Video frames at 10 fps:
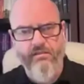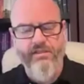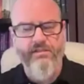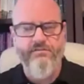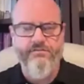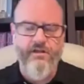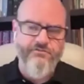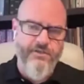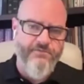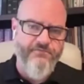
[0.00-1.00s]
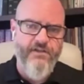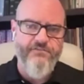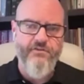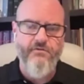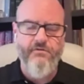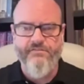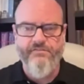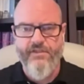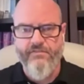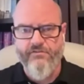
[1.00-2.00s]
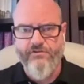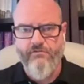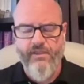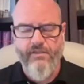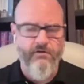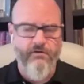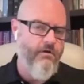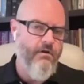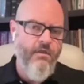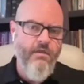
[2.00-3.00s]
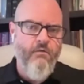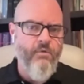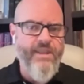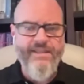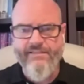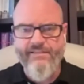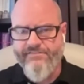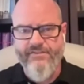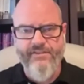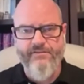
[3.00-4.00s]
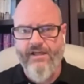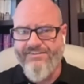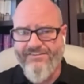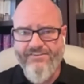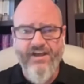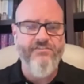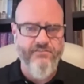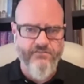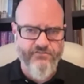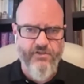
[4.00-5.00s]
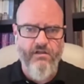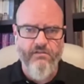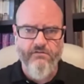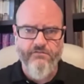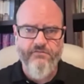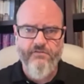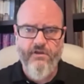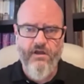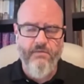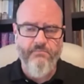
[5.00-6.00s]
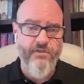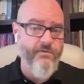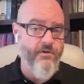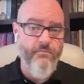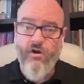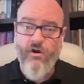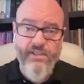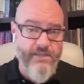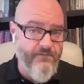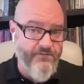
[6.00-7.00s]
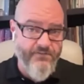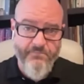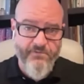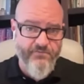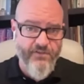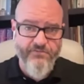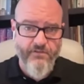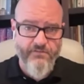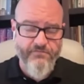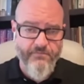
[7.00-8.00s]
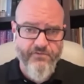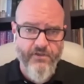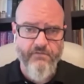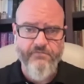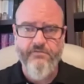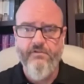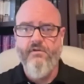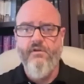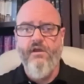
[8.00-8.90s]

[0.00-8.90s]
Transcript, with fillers: colleague, Dr. James Fazio, is the other general editor we enlisted a dozen scholars, um, some of whom aren't even dispensationalists themselves.